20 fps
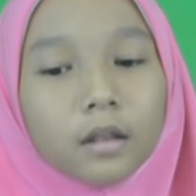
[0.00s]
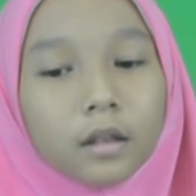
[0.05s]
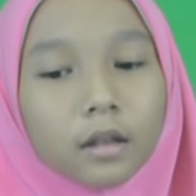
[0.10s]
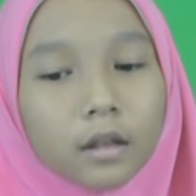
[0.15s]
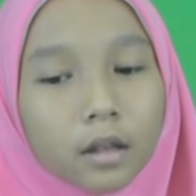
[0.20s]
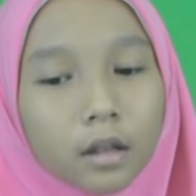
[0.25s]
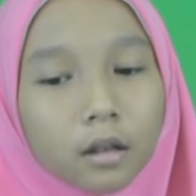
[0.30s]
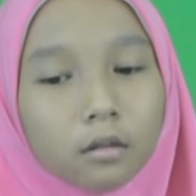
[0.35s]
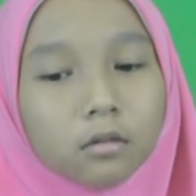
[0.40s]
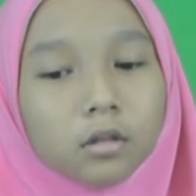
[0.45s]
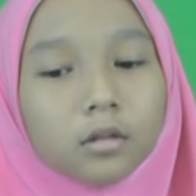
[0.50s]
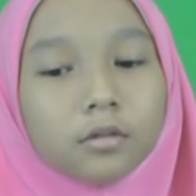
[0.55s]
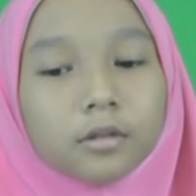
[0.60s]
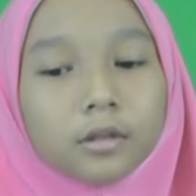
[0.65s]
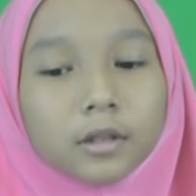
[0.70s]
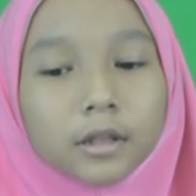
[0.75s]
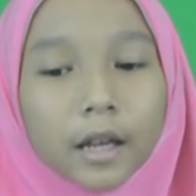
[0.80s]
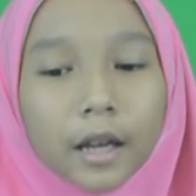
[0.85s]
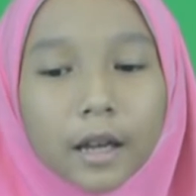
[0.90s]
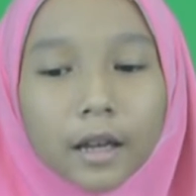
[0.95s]
The wolf
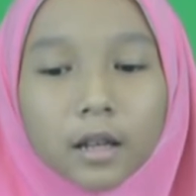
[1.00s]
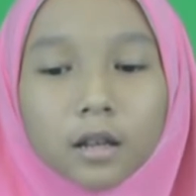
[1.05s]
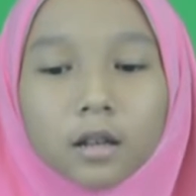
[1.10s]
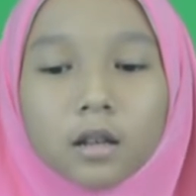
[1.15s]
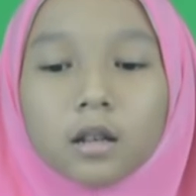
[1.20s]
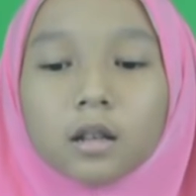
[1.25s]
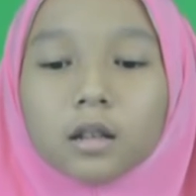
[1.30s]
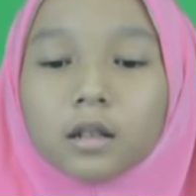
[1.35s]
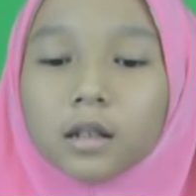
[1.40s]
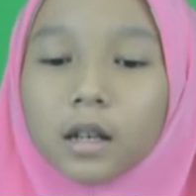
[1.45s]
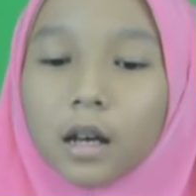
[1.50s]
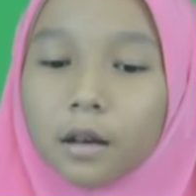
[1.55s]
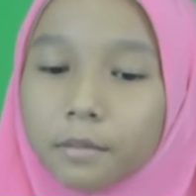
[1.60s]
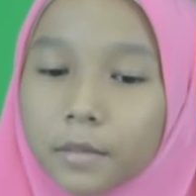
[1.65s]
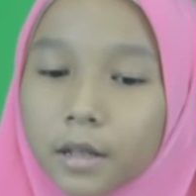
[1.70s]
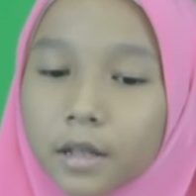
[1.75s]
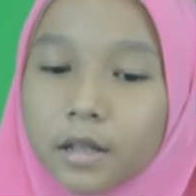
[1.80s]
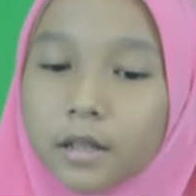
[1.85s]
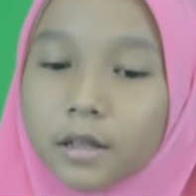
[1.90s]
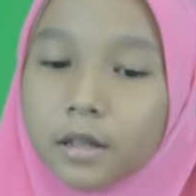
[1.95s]
say,
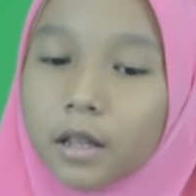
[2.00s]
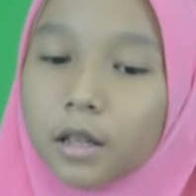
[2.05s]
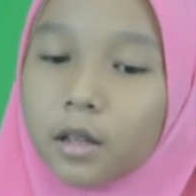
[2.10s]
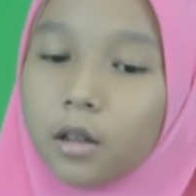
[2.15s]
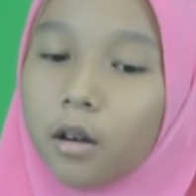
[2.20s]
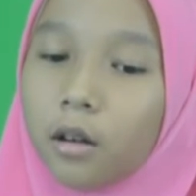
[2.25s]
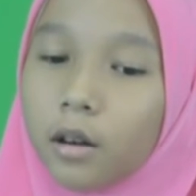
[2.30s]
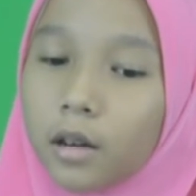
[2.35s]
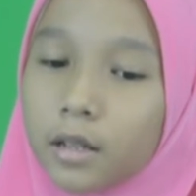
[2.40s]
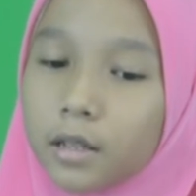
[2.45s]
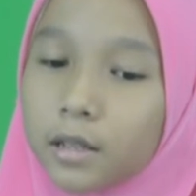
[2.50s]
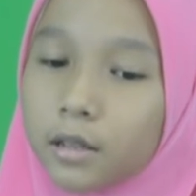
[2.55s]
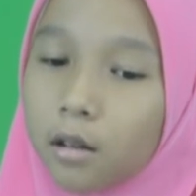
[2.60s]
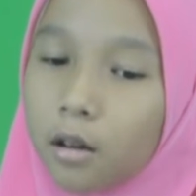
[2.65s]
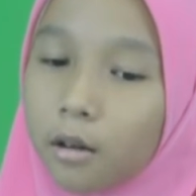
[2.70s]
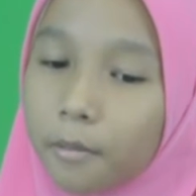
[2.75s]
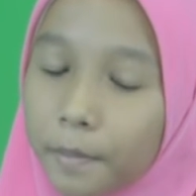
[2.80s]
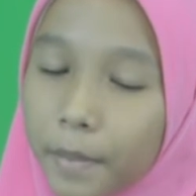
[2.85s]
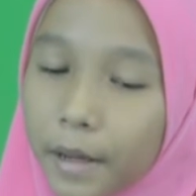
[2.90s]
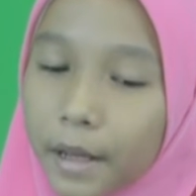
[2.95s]
"Come in, the door is
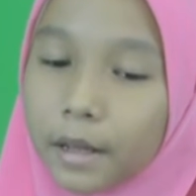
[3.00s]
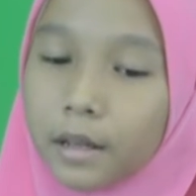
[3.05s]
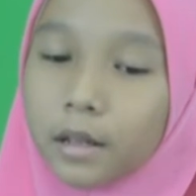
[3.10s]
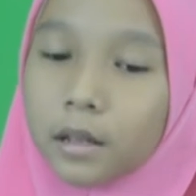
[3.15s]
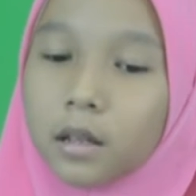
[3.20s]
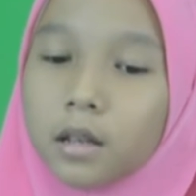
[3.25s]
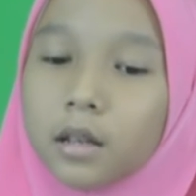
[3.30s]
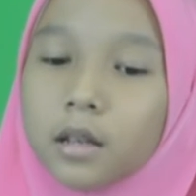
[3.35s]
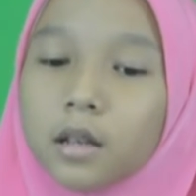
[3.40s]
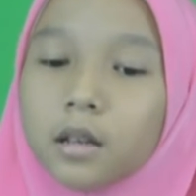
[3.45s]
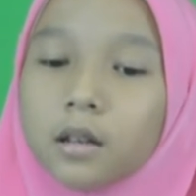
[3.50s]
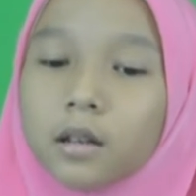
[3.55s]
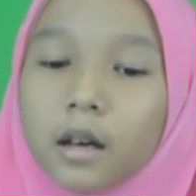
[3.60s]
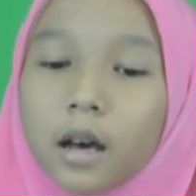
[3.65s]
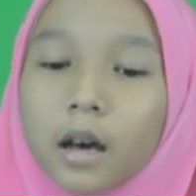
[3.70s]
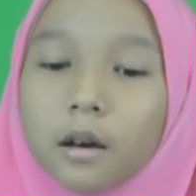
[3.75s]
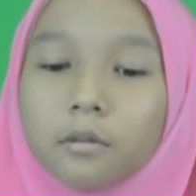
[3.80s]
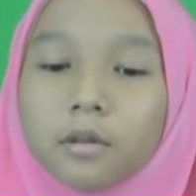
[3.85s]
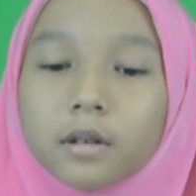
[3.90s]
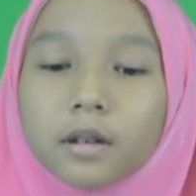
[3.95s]
open." He
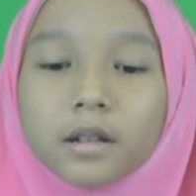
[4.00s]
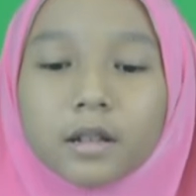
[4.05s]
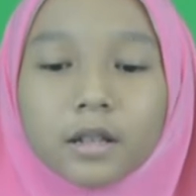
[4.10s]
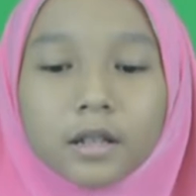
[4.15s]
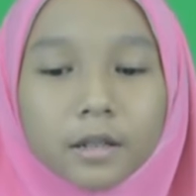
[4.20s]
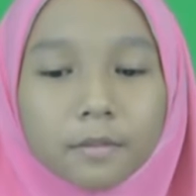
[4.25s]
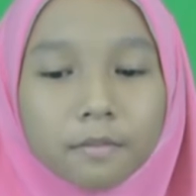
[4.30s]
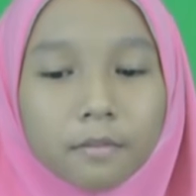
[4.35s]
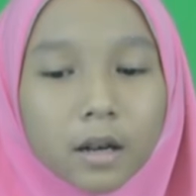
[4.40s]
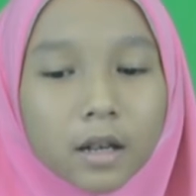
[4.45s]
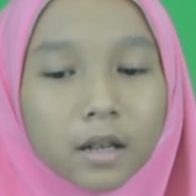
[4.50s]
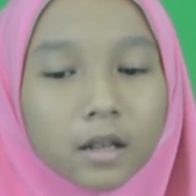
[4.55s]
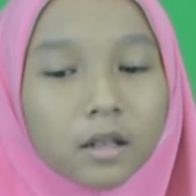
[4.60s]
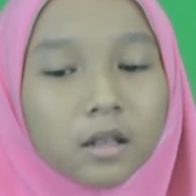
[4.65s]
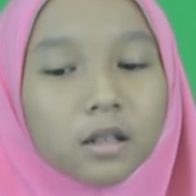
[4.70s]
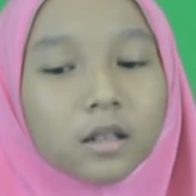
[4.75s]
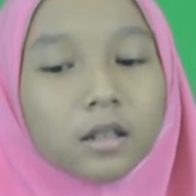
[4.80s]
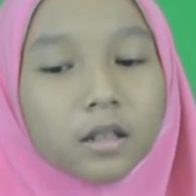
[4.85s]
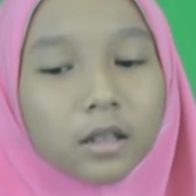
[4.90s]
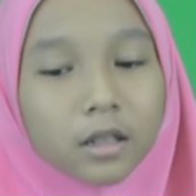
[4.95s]
cover
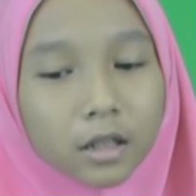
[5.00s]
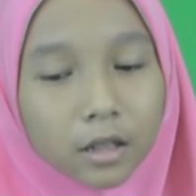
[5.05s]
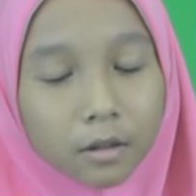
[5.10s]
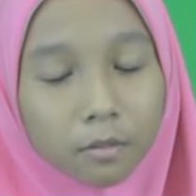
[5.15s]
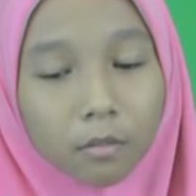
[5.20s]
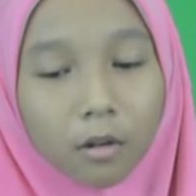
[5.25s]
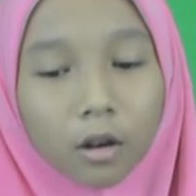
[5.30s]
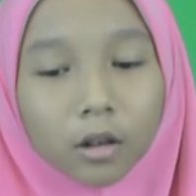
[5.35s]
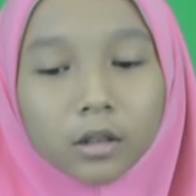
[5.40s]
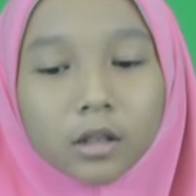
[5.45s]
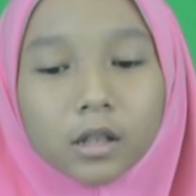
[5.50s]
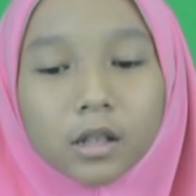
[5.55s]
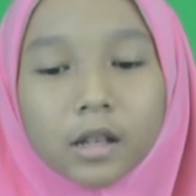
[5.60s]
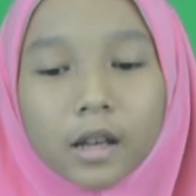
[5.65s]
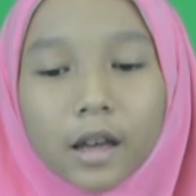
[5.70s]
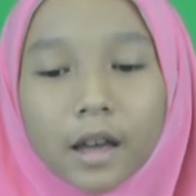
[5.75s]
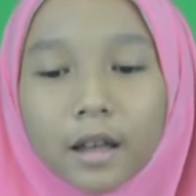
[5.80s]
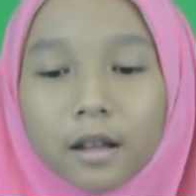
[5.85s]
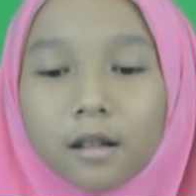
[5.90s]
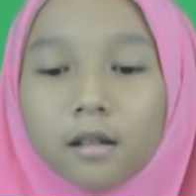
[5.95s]
his
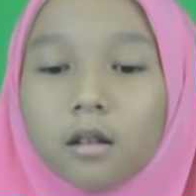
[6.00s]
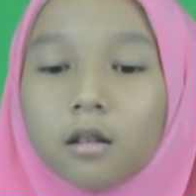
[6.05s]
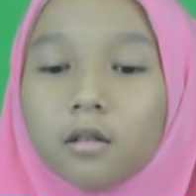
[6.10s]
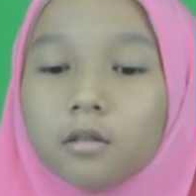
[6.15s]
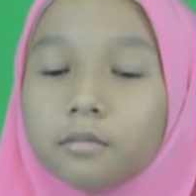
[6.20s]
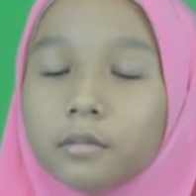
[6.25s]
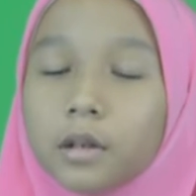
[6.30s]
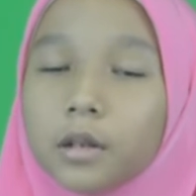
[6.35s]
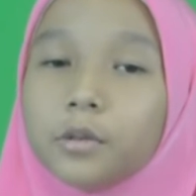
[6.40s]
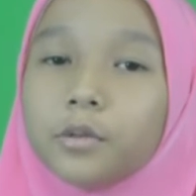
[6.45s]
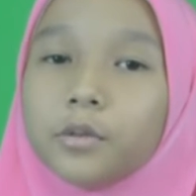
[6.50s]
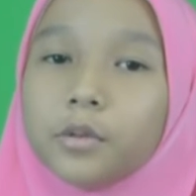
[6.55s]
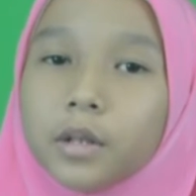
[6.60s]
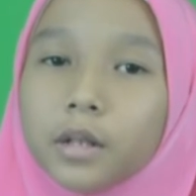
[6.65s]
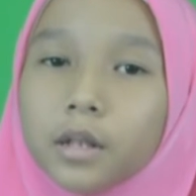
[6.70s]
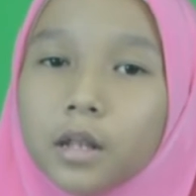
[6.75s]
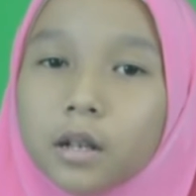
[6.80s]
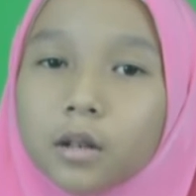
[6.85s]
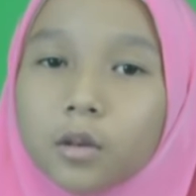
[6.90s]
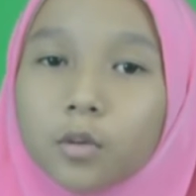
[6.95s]
body and low mouth
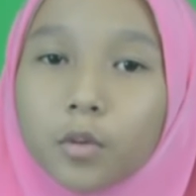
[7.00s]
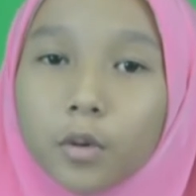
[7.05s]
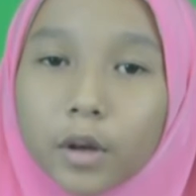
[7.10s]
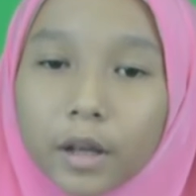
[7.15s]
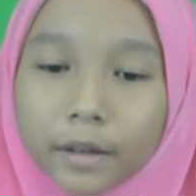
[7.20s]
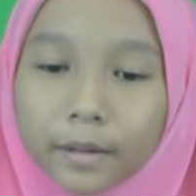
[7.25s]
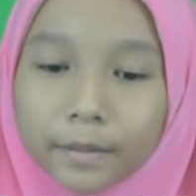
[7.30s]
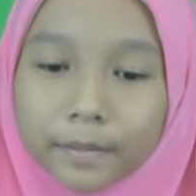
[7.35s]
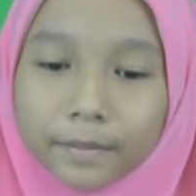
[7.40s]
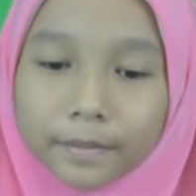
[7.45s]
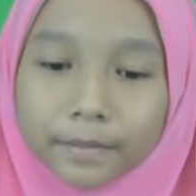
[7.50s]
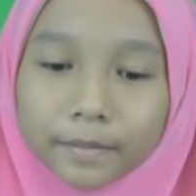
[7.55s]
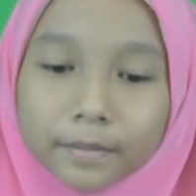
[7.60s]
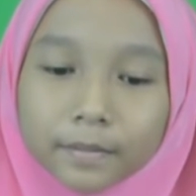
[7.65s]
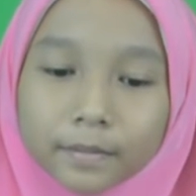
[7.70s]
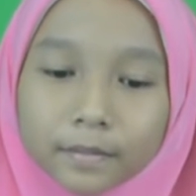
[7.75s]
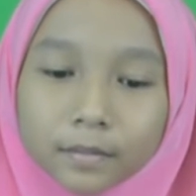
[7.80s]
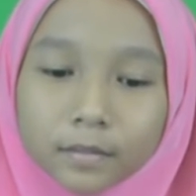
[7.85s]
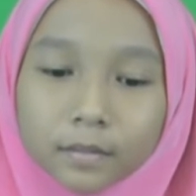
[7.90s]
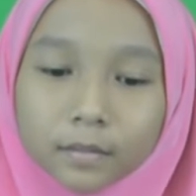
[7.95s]
with a quilt.
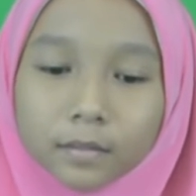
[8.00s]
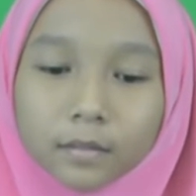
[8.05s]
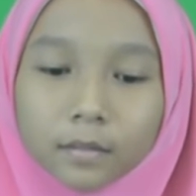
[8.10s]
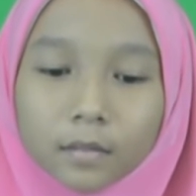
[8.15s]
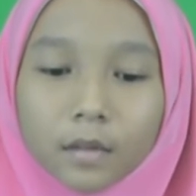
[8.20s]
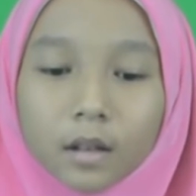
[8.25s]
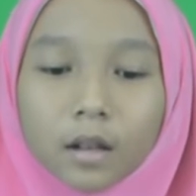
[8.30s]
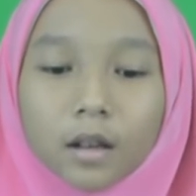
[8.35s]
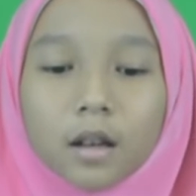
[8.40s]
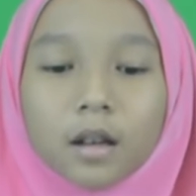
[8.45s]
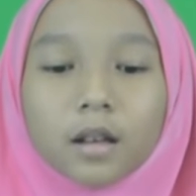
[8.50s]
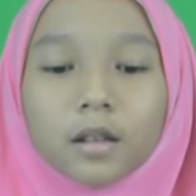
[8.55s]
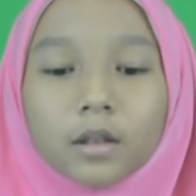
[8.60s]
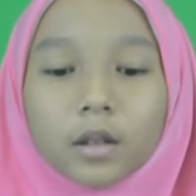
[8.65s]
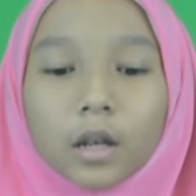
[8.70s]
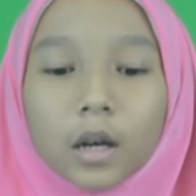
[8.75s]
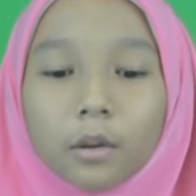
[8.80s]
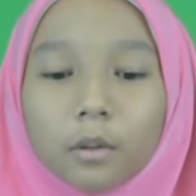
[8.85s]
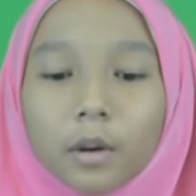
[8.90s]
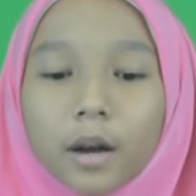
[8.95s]

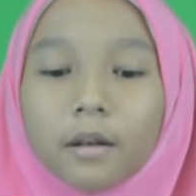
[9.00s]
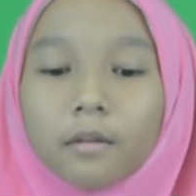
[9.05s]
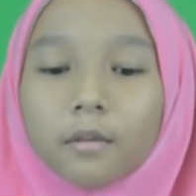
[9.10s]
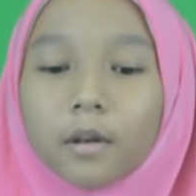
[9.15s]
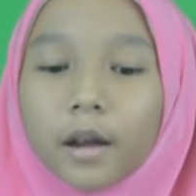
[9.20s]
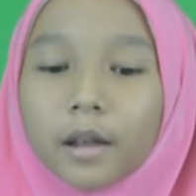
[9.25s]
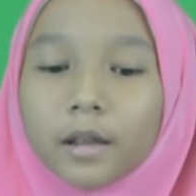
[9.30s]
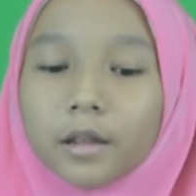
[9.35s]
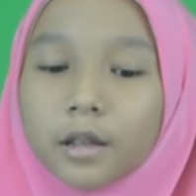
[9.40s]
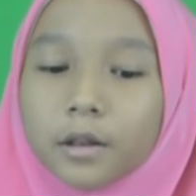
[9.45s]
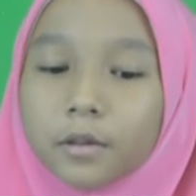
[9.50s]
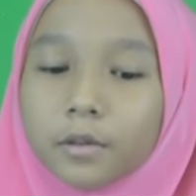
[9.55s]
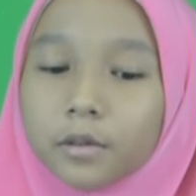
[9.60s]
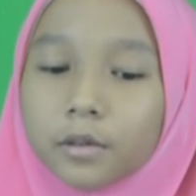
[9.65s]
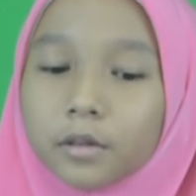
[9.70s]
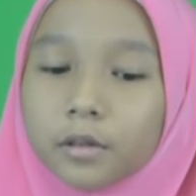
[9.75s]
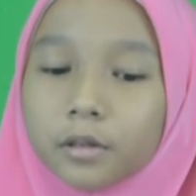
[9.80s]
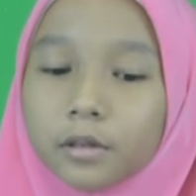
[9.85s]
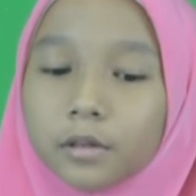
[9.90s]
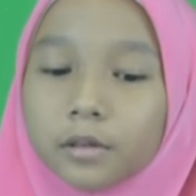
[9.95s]
The Red Riding
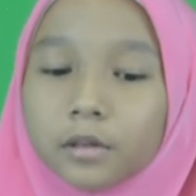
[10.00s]
Hood